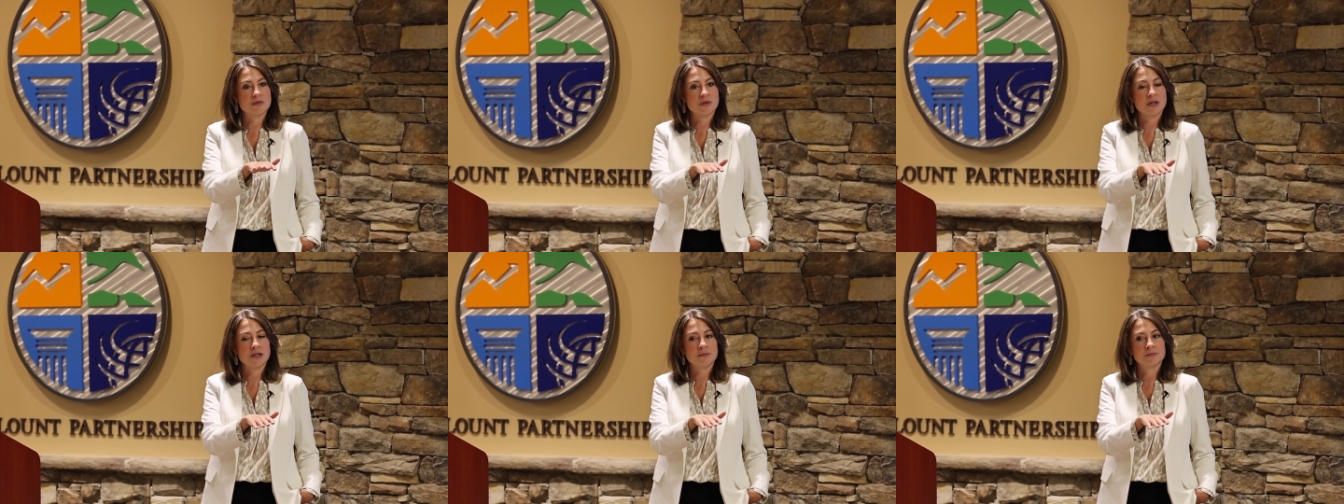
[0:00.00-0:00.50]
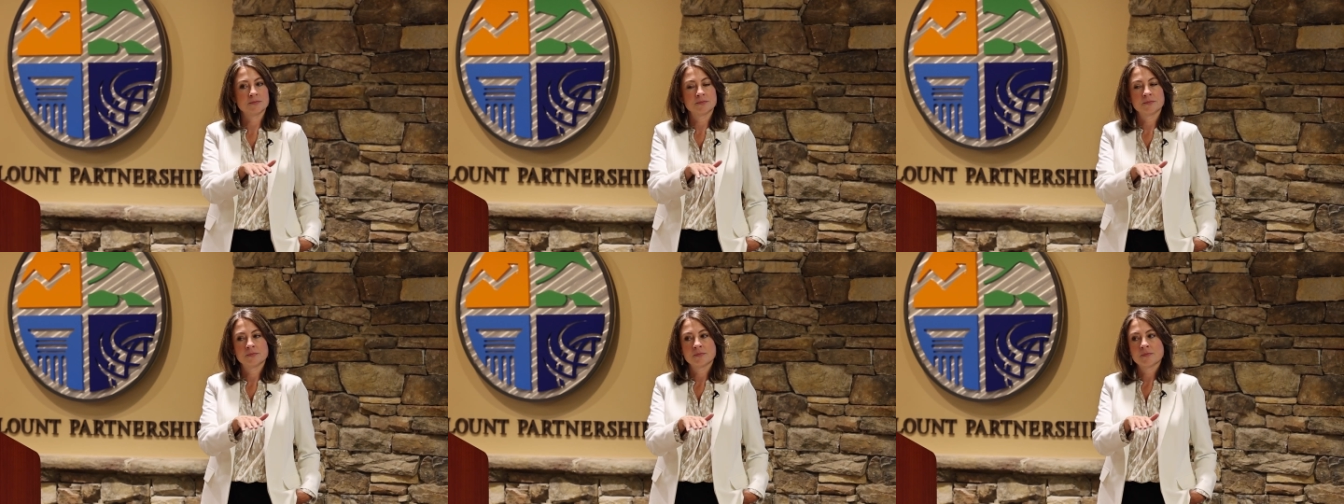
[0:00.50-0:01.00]
right?
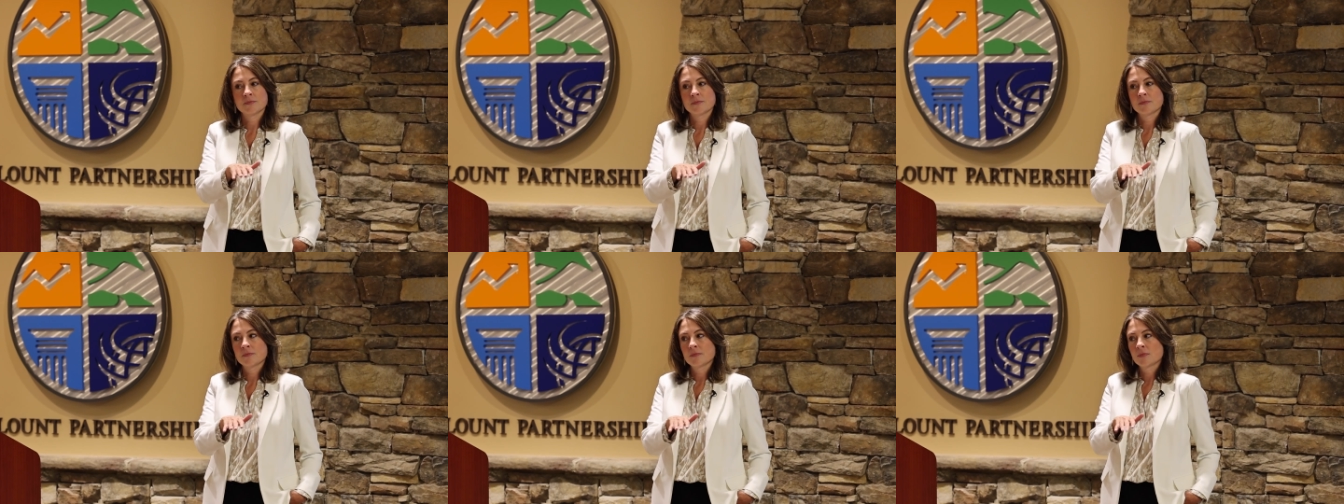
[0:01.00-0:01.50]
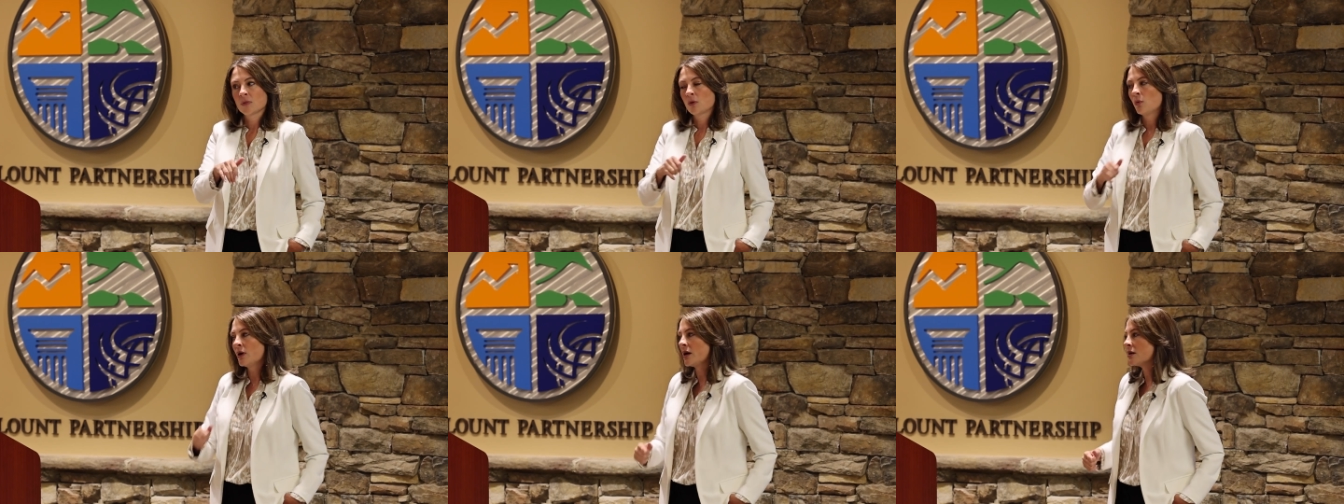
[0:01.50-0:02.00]

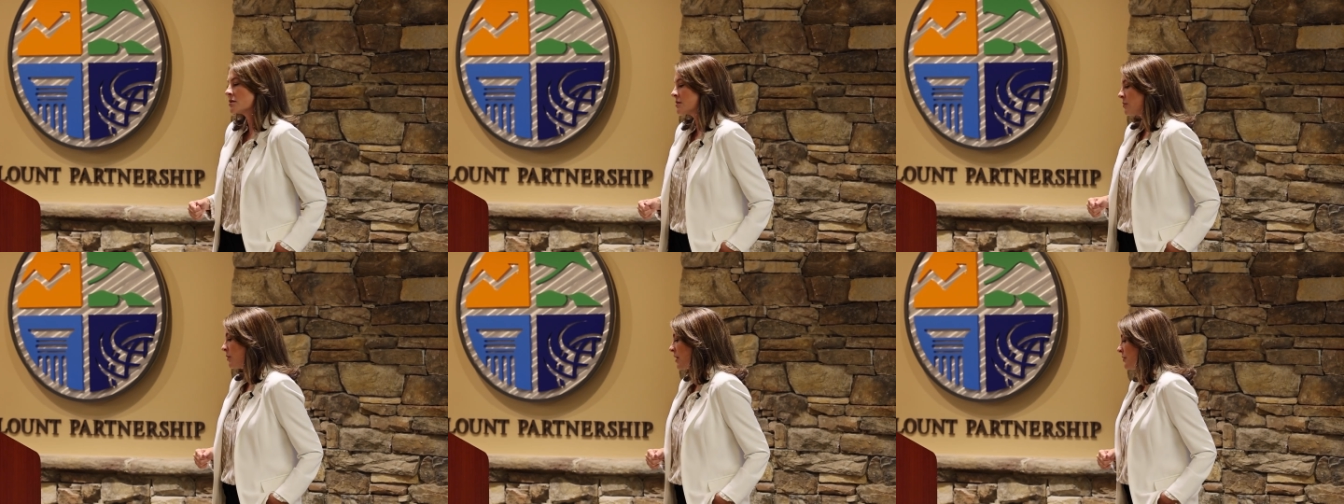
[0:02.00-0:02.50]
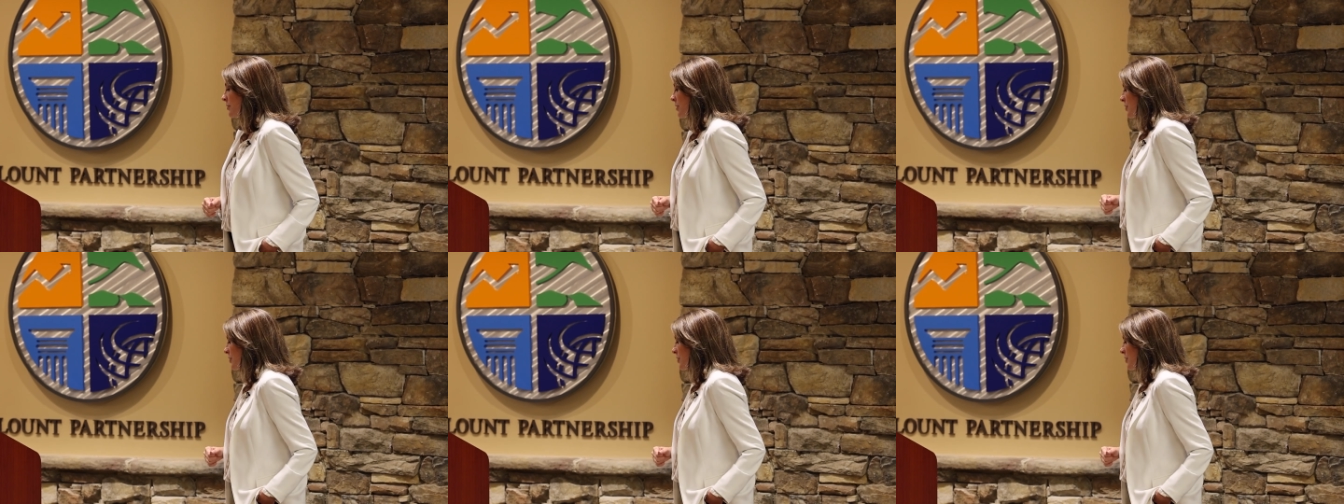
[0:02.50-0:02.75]
What else? What other